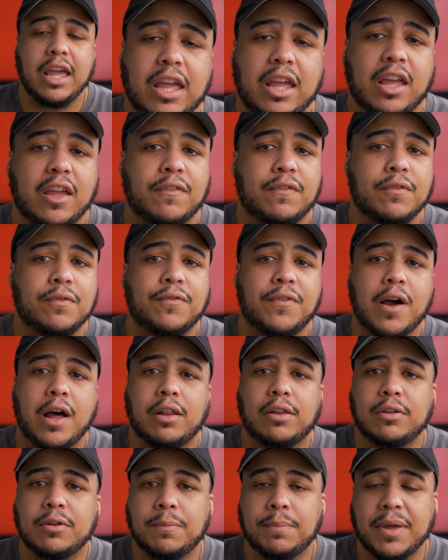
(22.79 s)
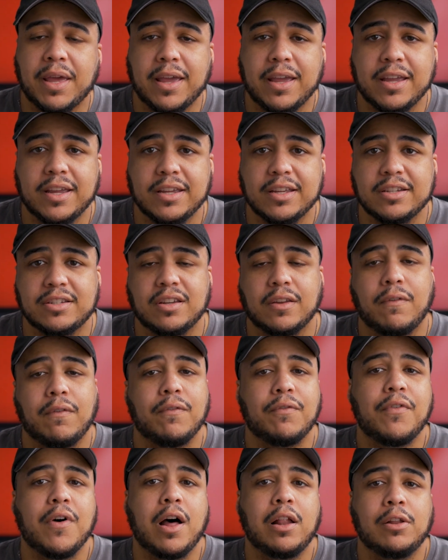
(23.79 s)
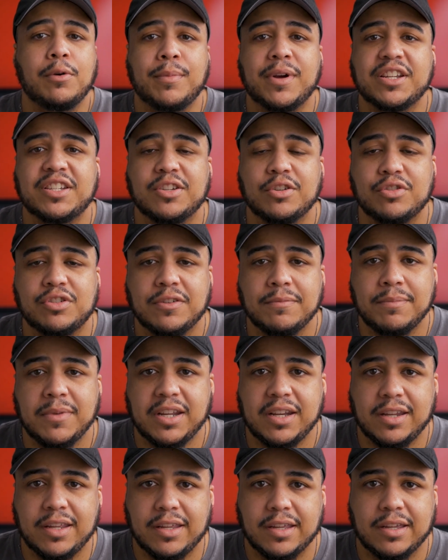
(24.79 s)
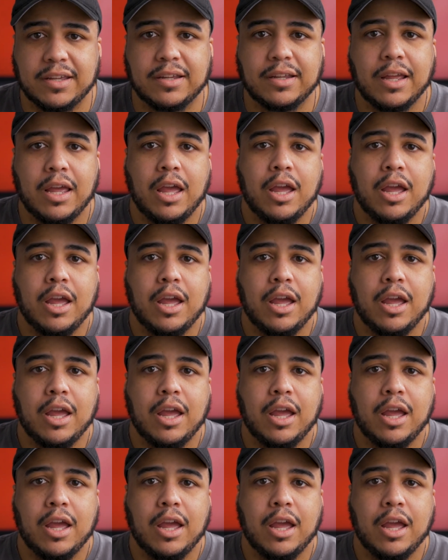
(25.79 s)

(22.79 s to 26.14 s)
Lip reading: If you follow the page, if you follow my social media,